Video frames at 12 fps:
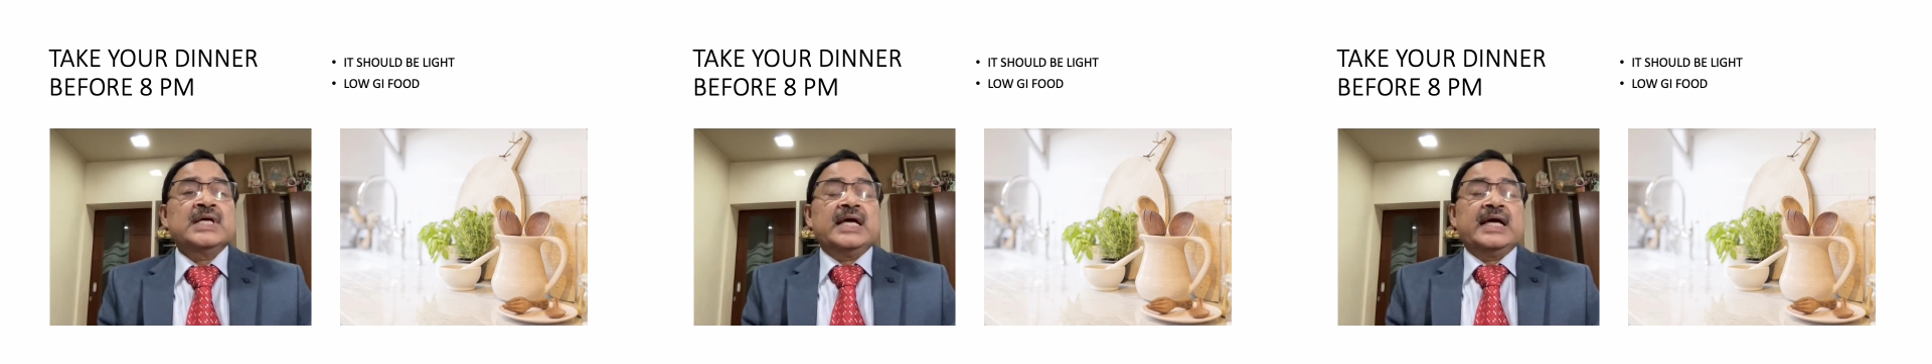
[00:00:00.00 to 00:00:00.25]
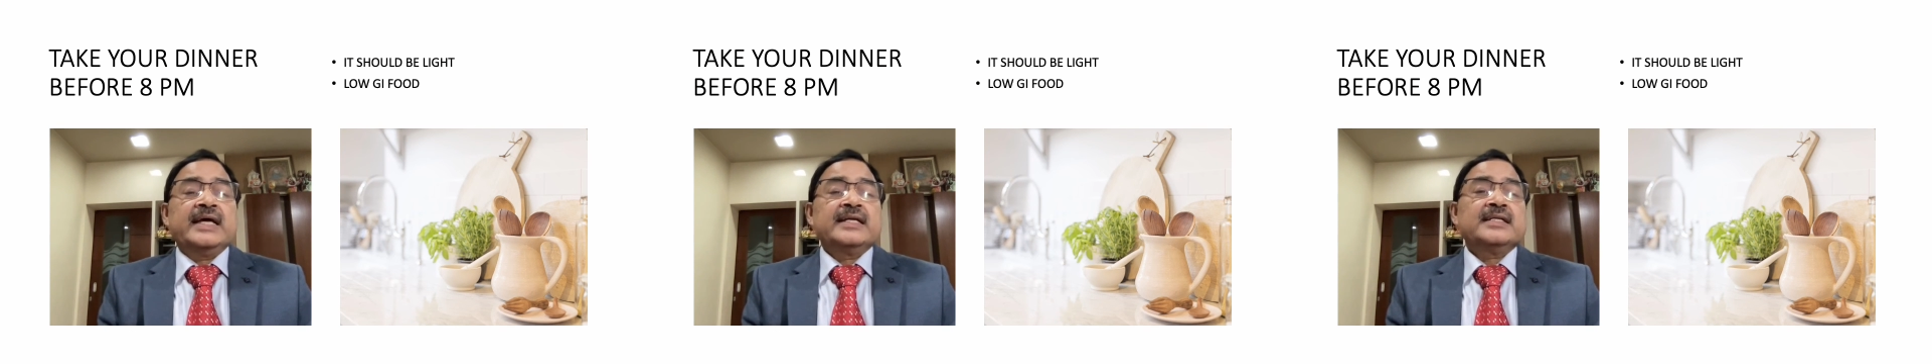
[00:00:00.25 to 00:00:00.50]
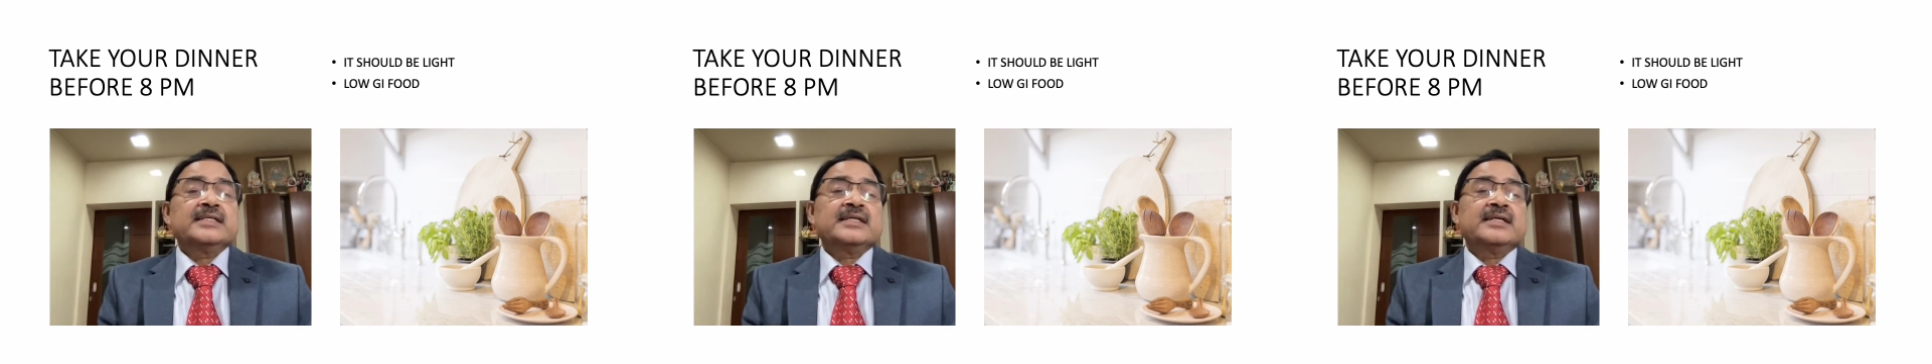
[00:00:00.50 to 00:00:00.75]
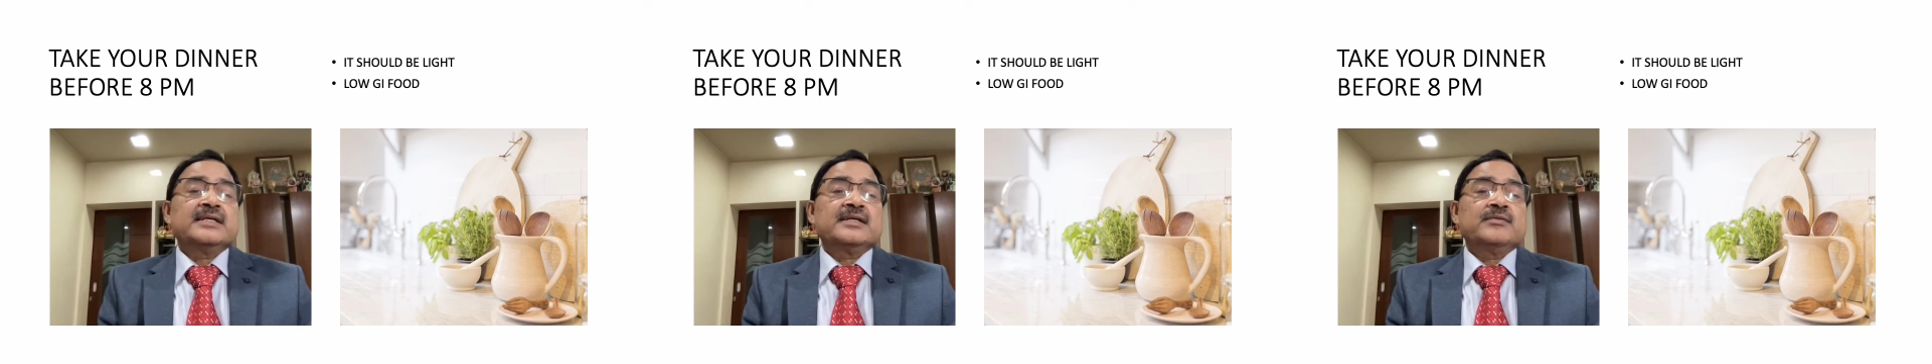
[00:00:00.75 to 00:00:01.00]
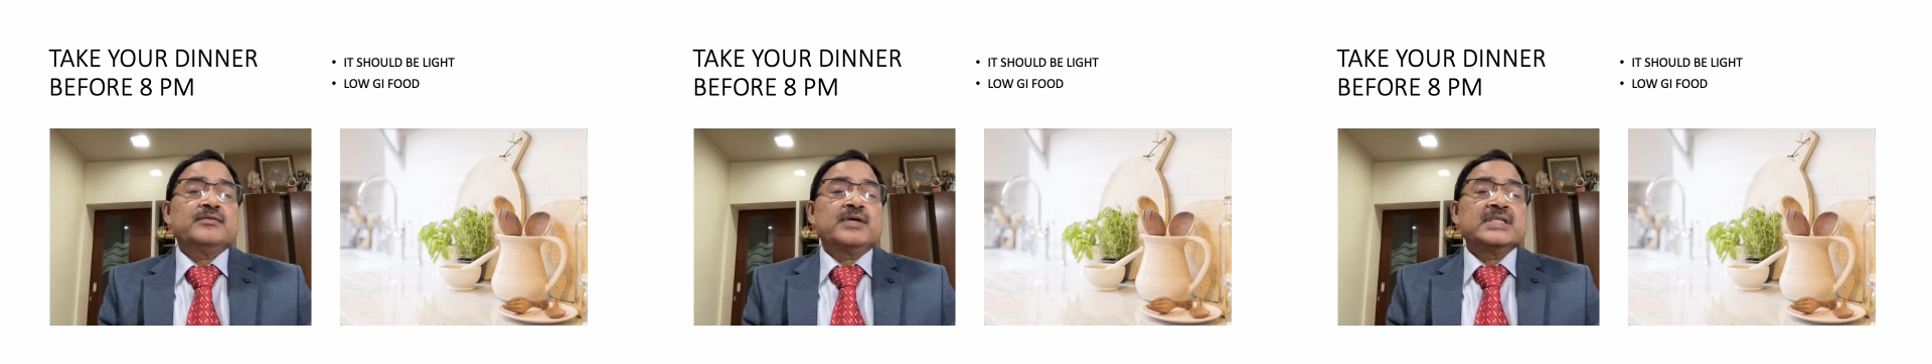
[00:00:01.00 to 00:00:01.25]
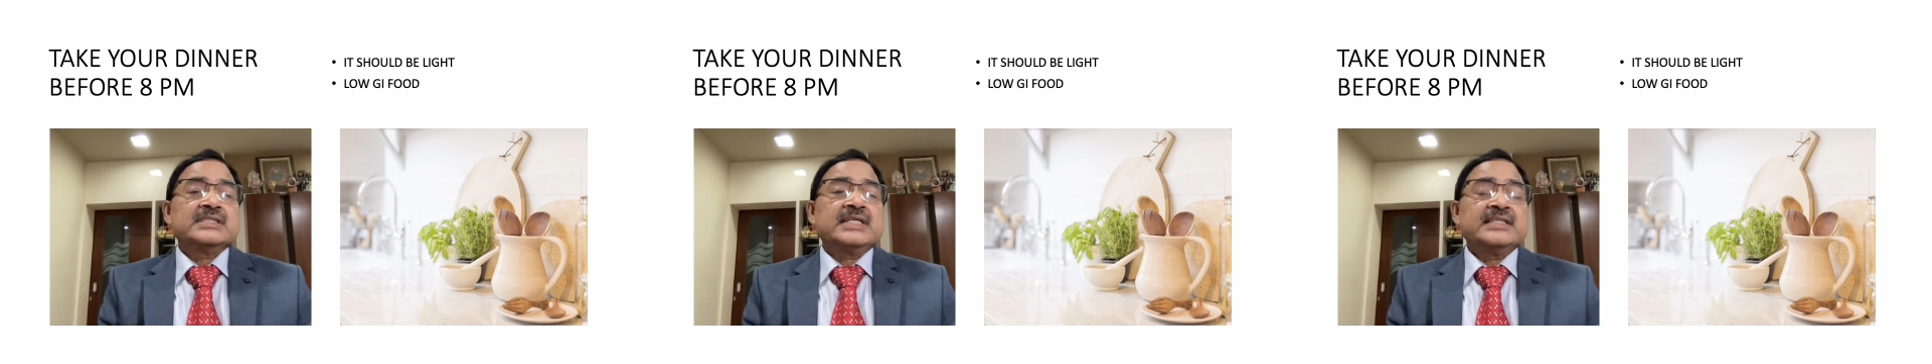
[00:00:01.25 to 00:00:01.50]
and
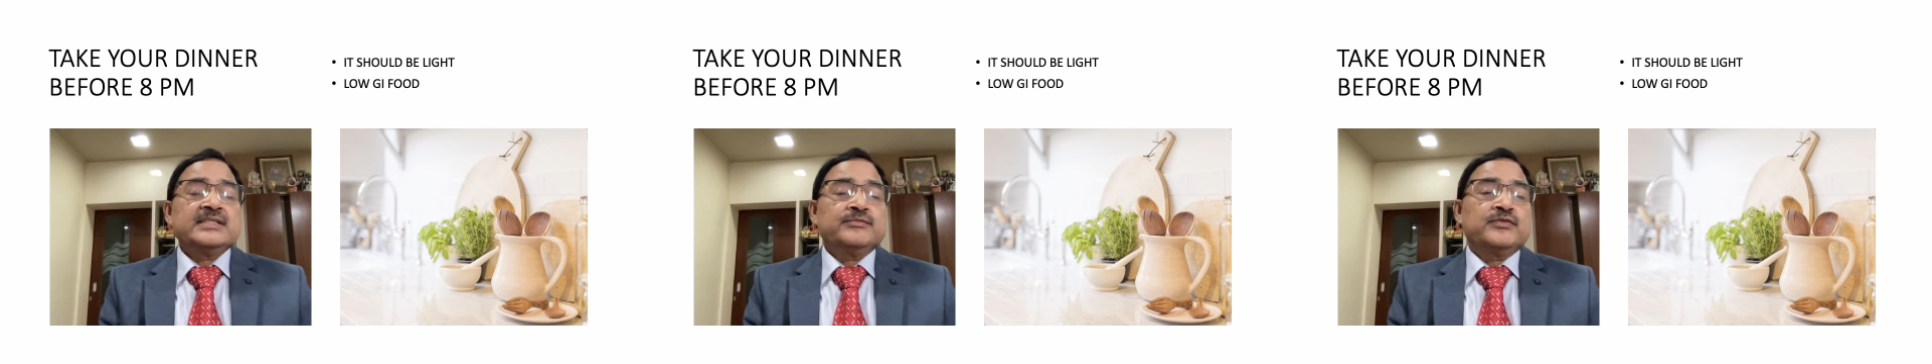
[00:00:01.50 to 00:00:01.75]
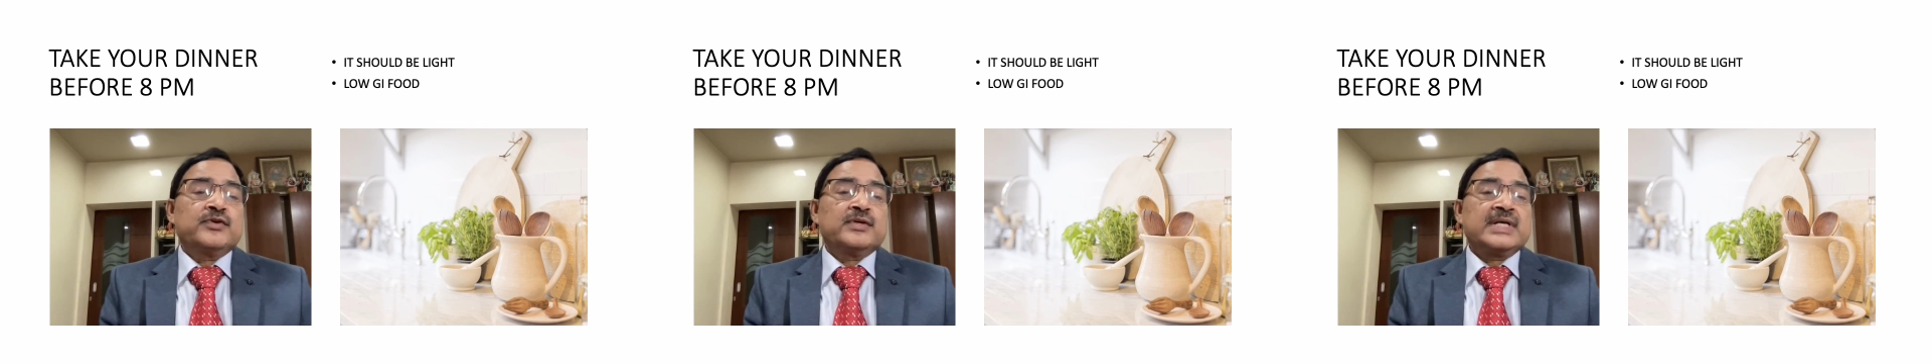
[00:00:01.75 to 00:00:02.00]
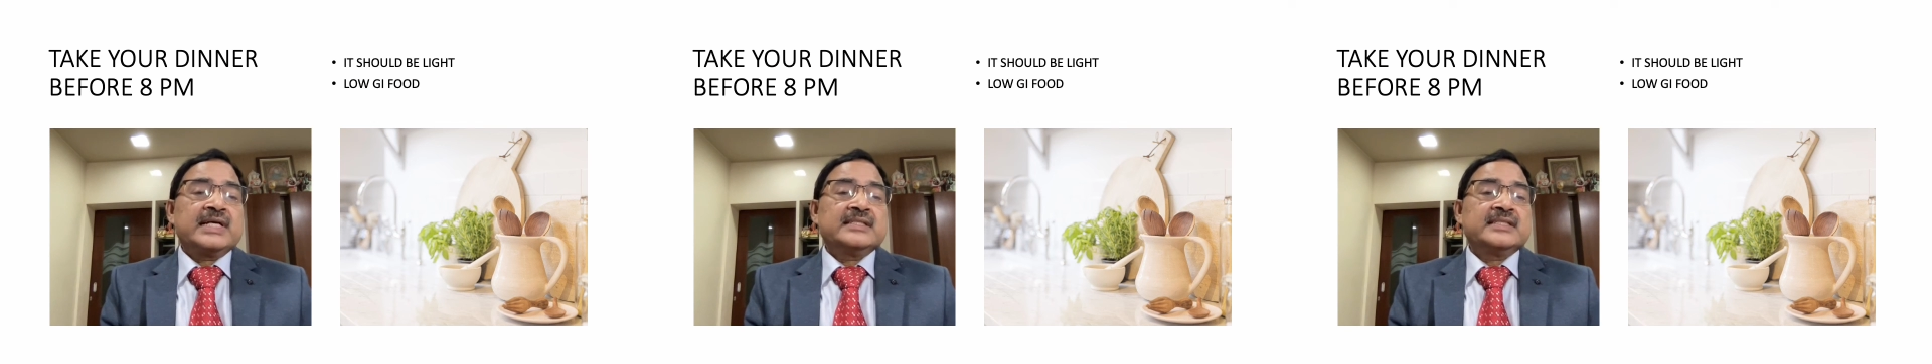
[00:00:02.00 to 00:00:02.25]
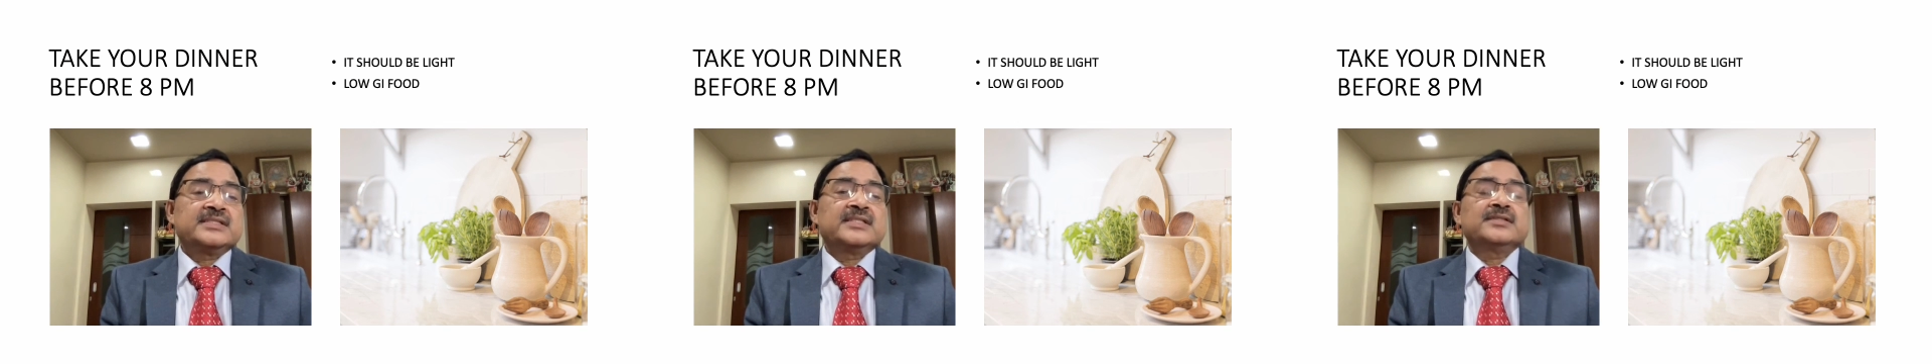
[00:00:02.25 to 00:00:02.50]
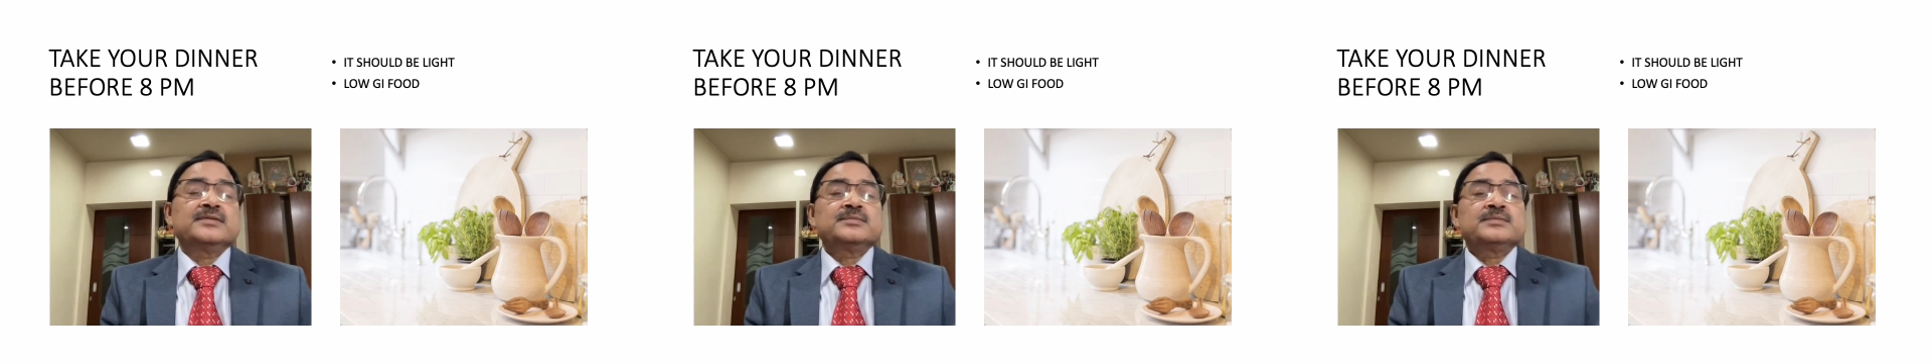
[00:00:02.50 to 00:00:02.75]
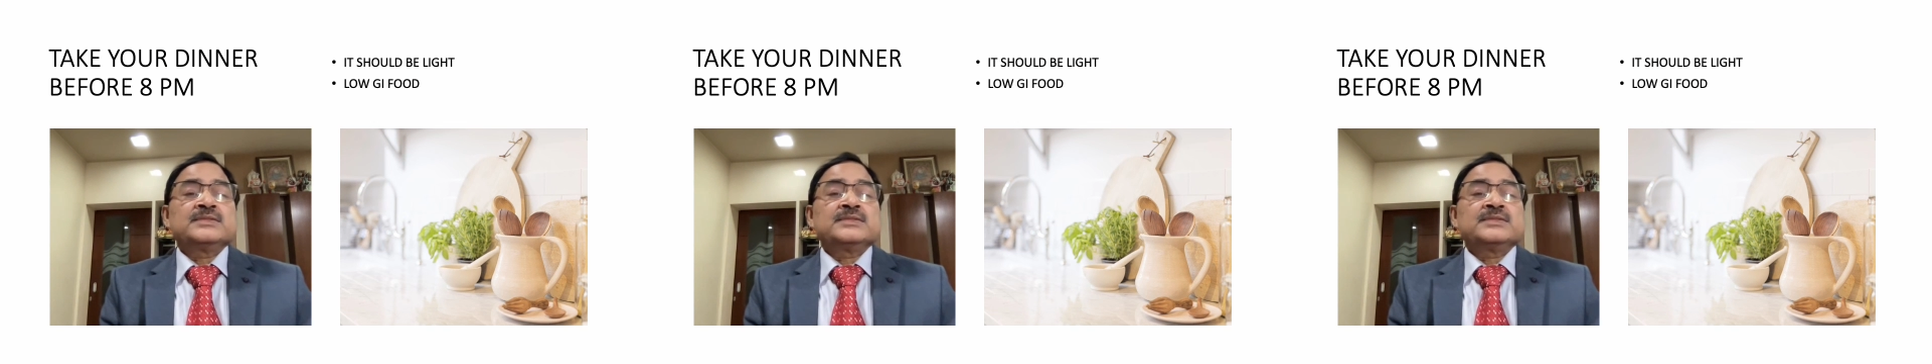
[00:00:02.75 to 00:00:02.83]
once there is a poor digestion,